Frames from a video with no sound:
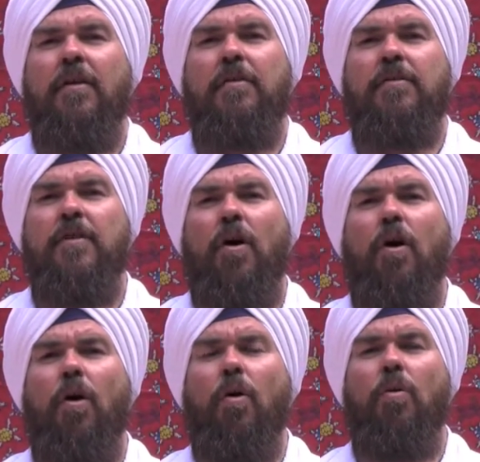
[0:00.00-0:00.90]

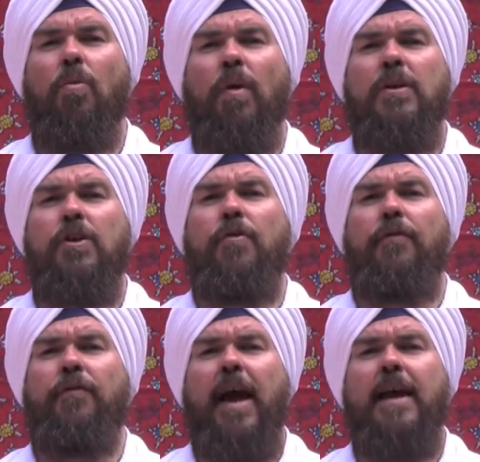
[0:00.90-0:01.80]
So when you
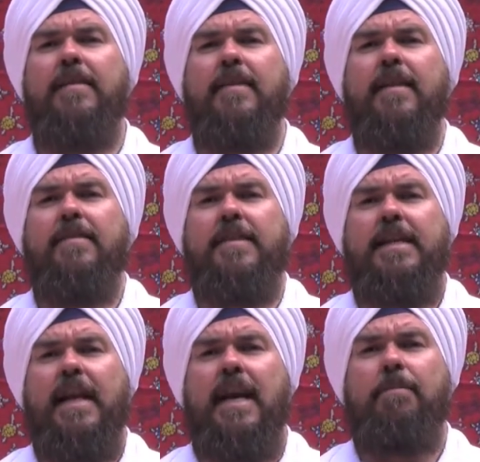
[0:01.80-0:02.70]
face this
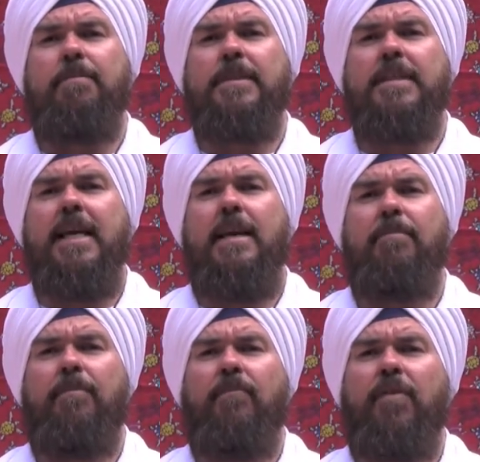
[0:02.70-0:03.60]
deep,
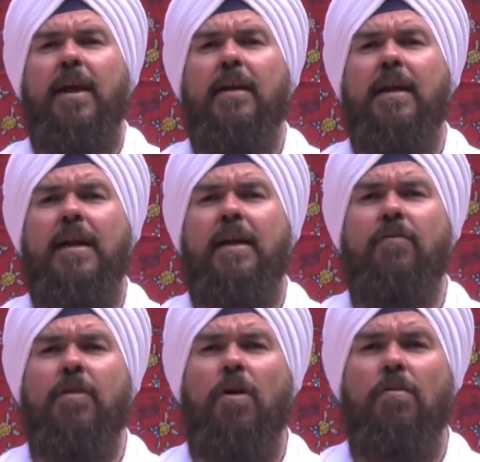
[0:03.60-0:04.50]
deep feeling
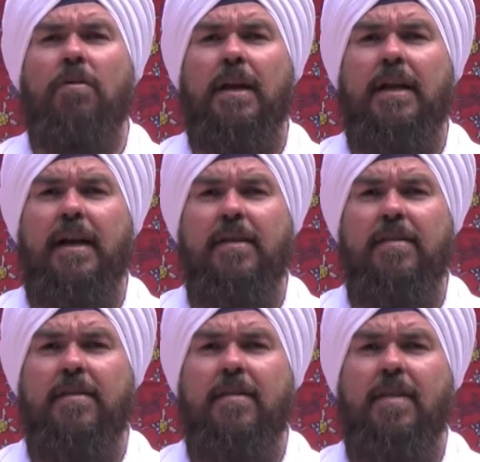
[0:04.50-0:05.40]
of
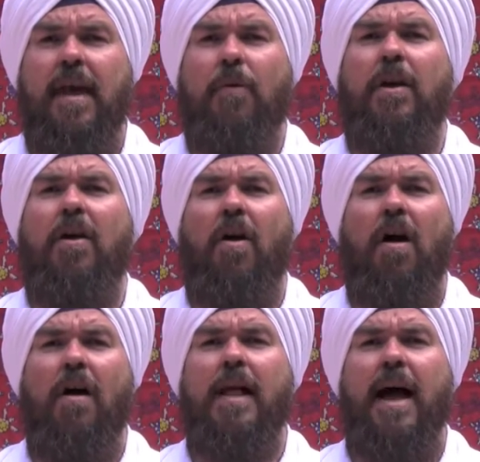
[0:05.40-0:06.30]
loneliness that we
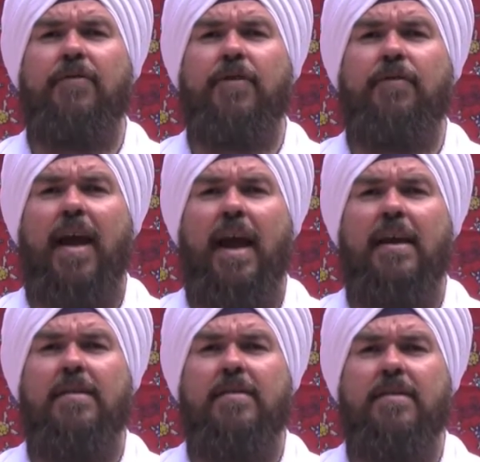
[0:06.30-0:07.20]
all have to
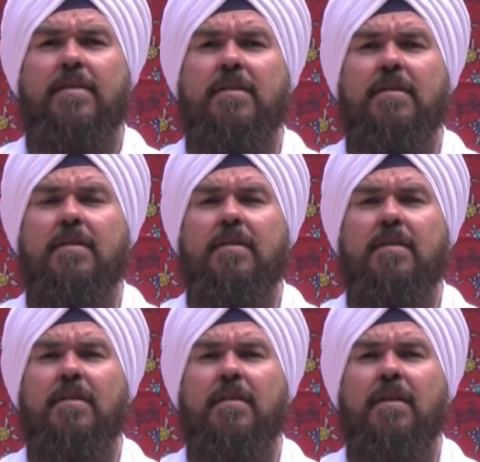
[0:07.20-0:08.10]
face,
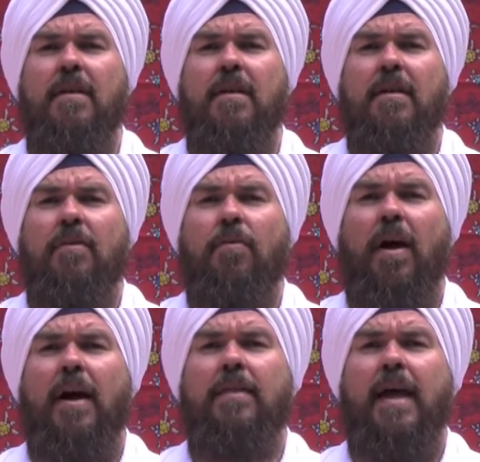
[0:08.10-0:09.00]

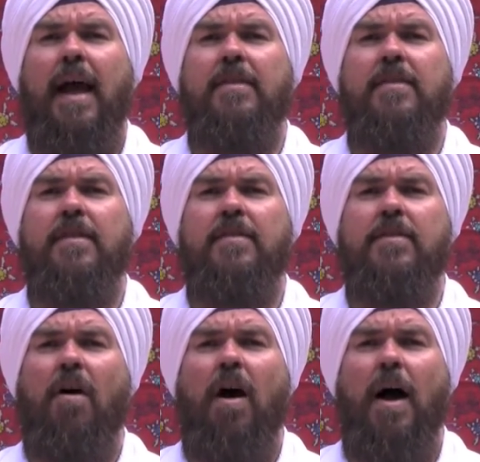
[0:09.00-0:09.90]
right? That's the
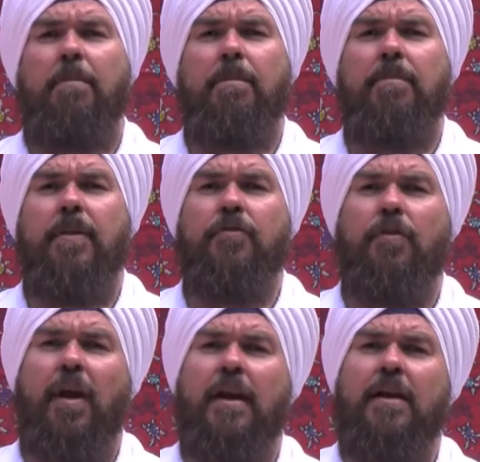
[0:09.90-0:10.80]
stop. The
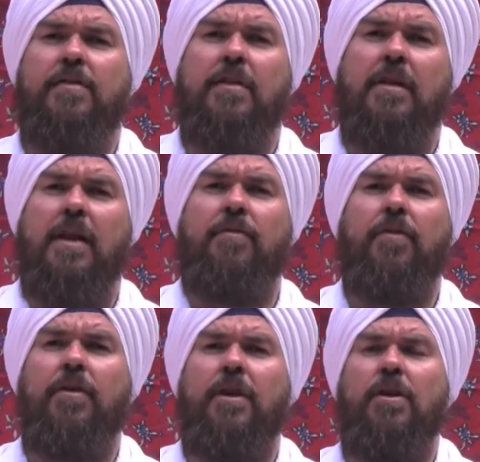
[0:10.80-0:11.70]
train is
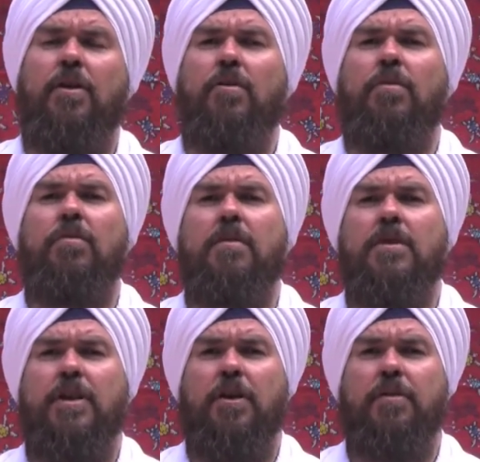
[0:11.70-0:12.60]
delivering you
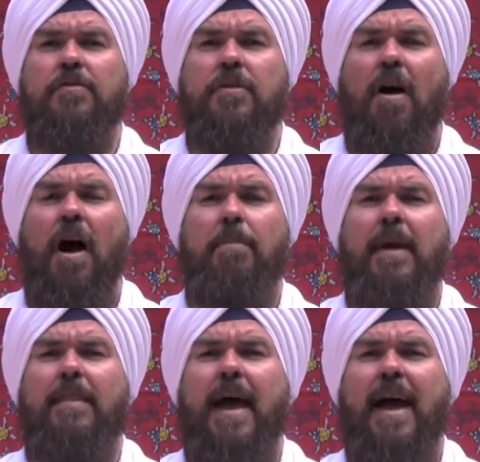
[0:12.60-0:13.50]
to your stop,
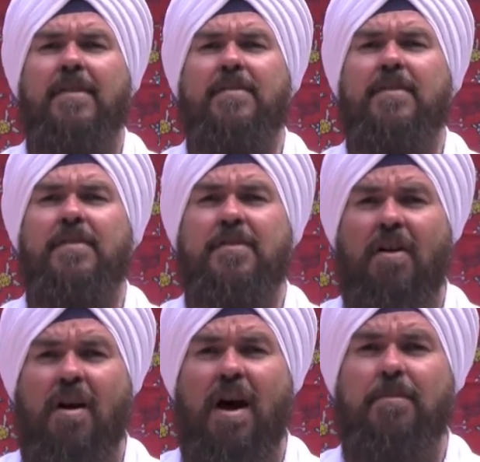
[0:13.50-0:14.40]
and that's the
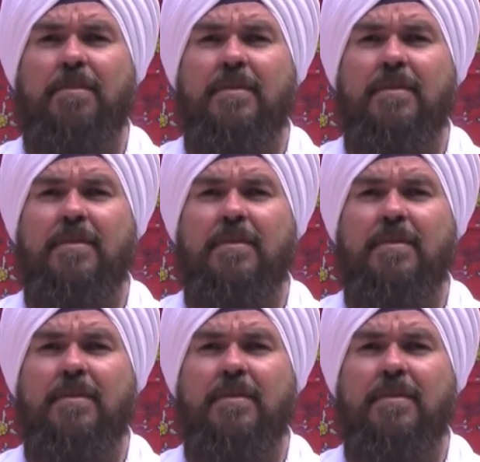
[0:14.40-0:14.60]
stop.